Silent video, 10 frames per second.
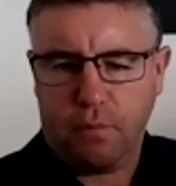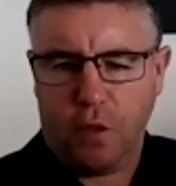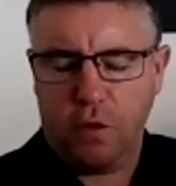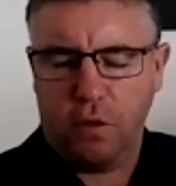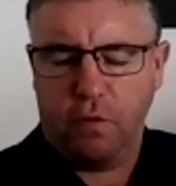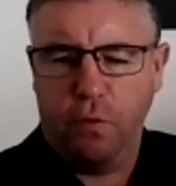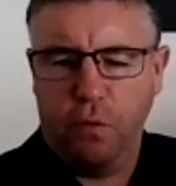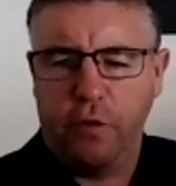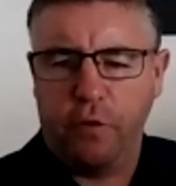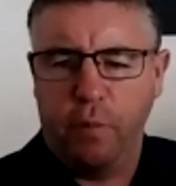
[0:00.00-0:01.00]
to the
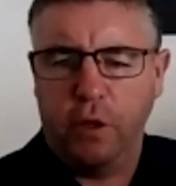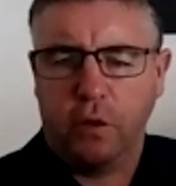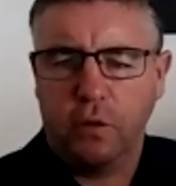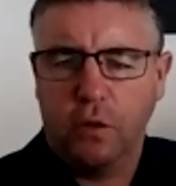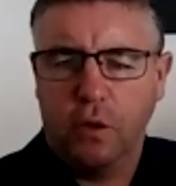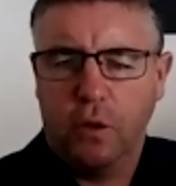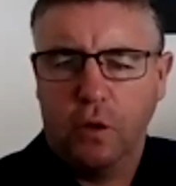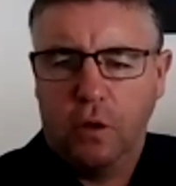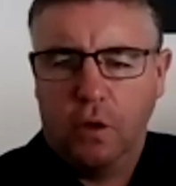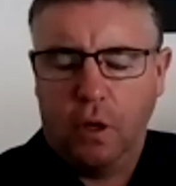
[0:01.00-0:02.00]
$400 million.
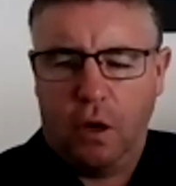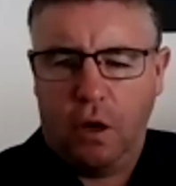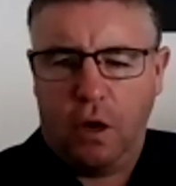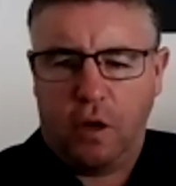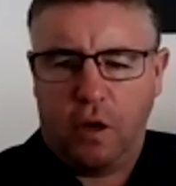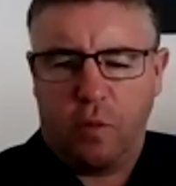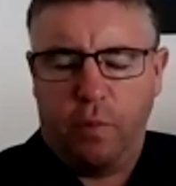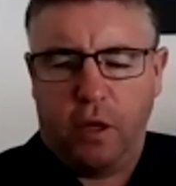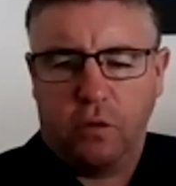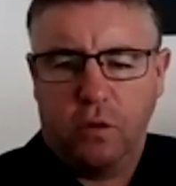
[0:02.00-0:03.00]
I'd
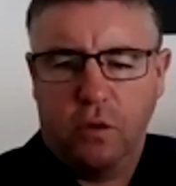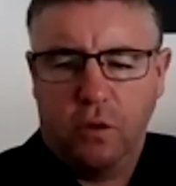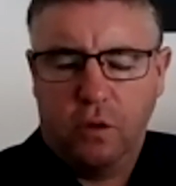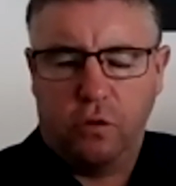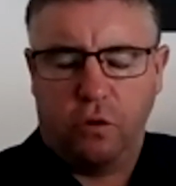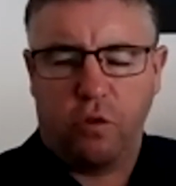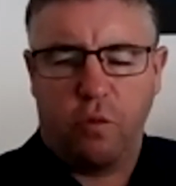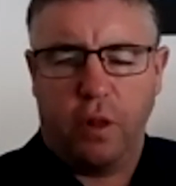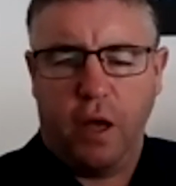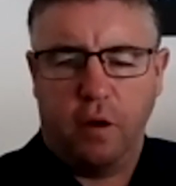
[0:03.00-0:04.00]
expect
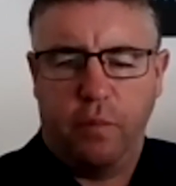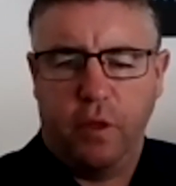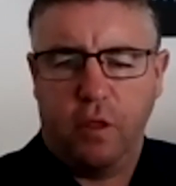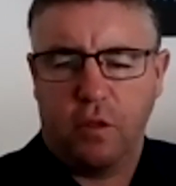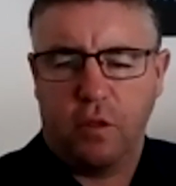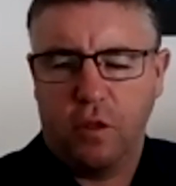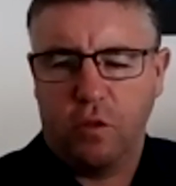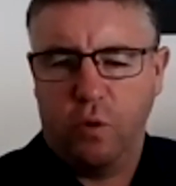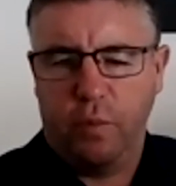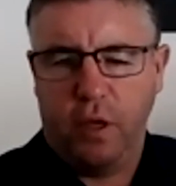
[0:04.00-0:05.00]
tourism-related
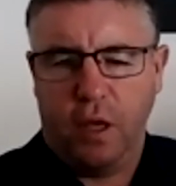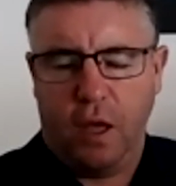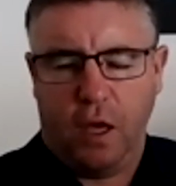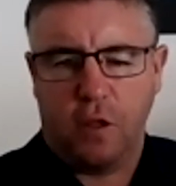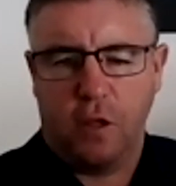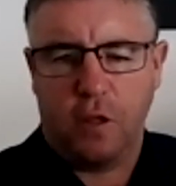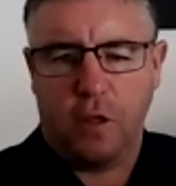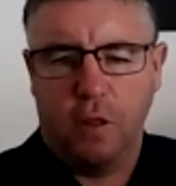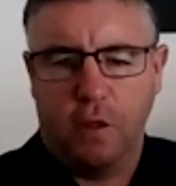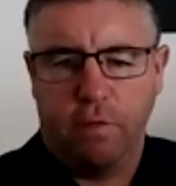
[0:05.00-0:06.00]
businesses would be
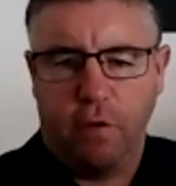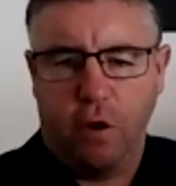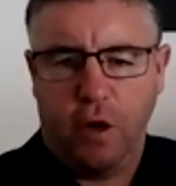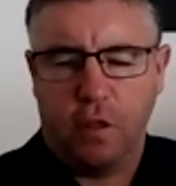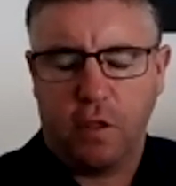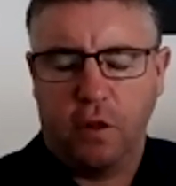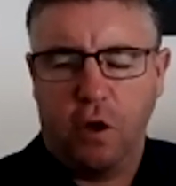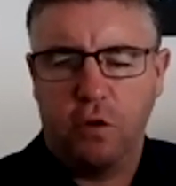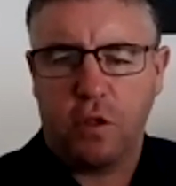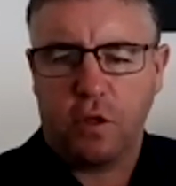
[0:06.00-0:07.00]
accessing the
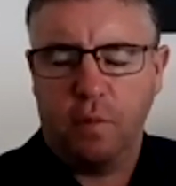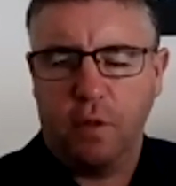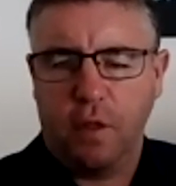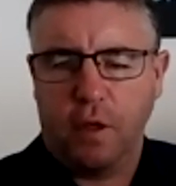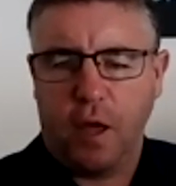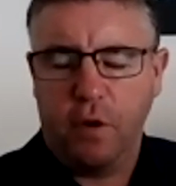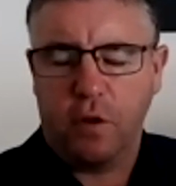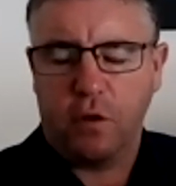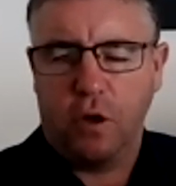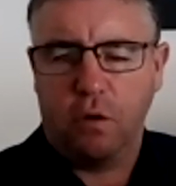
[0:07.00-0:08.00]
loan scheme that the government
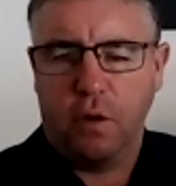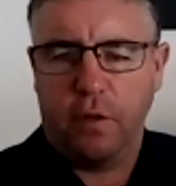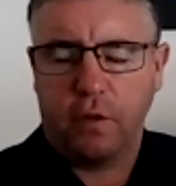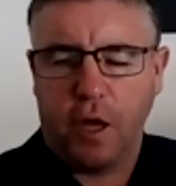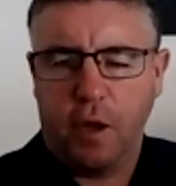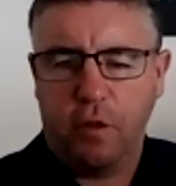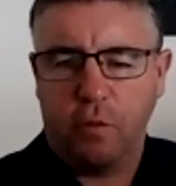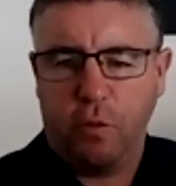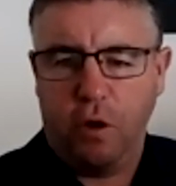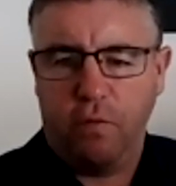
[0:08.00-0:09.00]
has got on the table
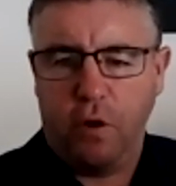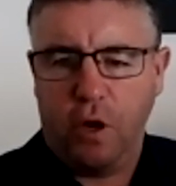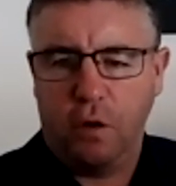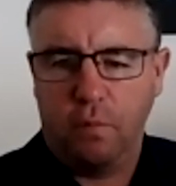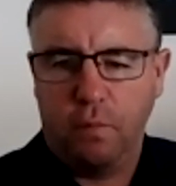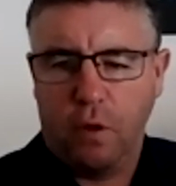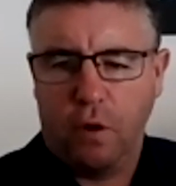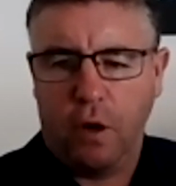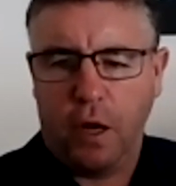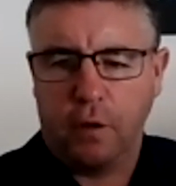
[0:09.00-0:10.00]
as well via
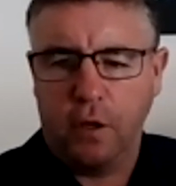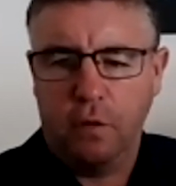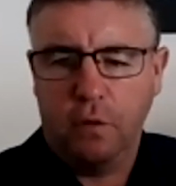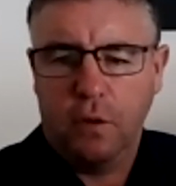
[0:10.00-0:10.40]
IRD.